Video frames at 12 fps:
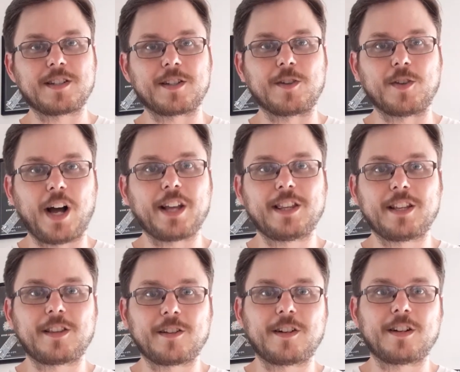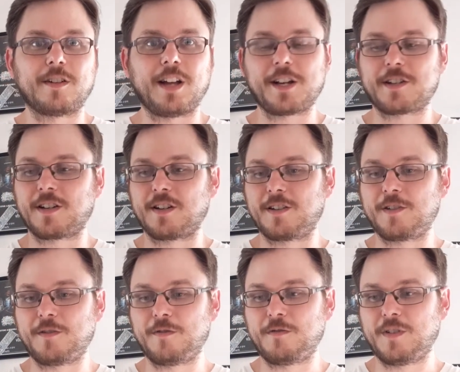So I think they're going to actually
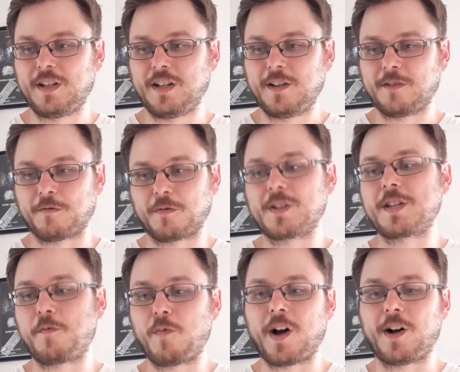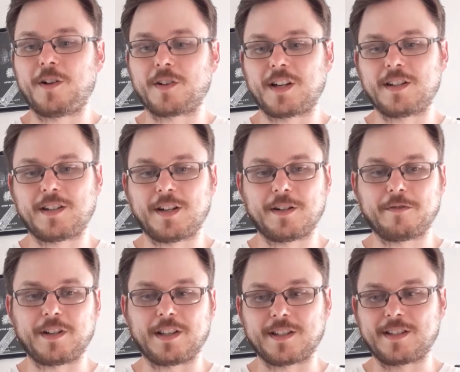do really well
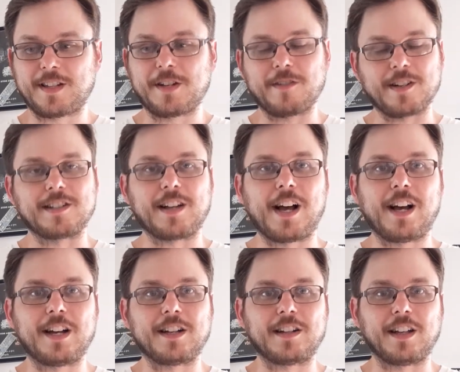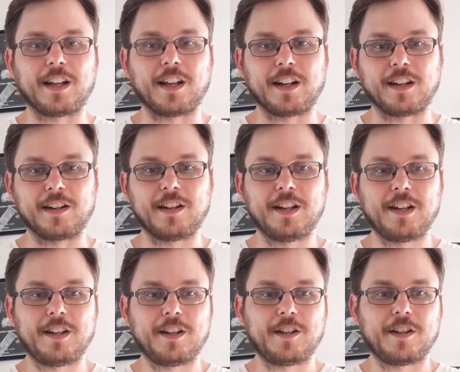continuing this series on and
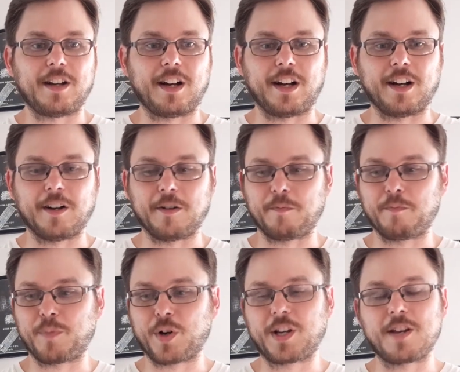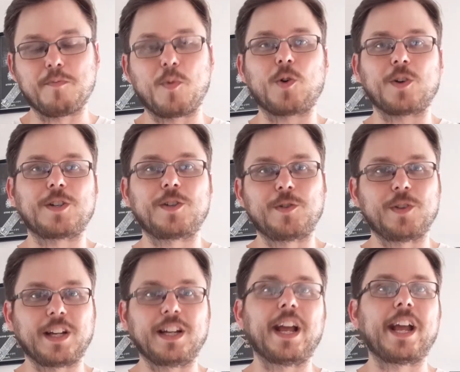bringing more to
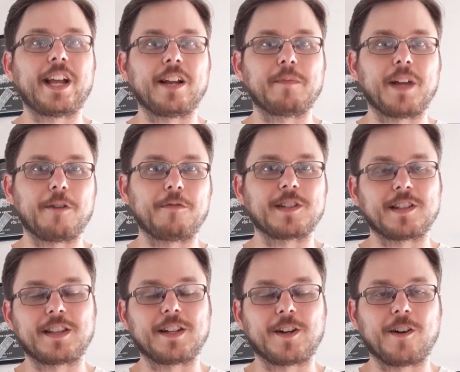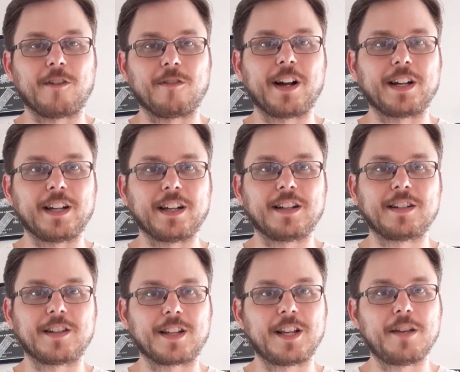the game that wasn't there already
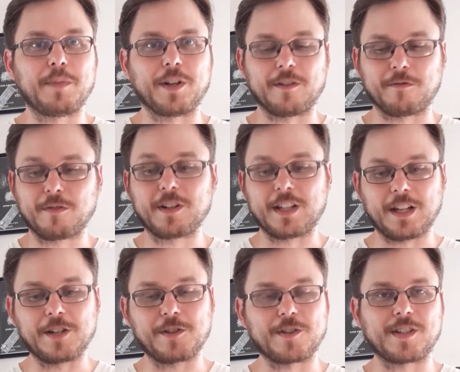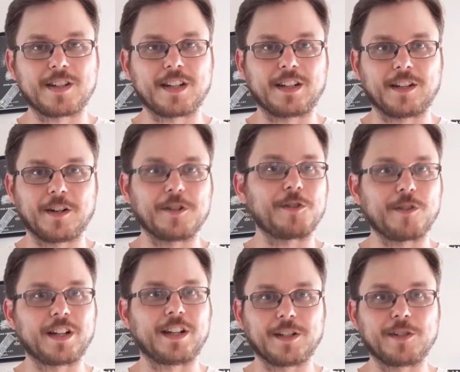to keep it really interesting and
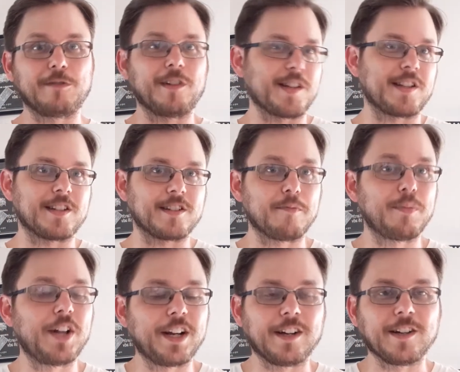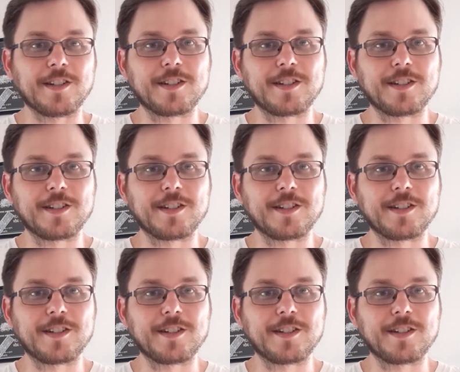intriguing to us as the players.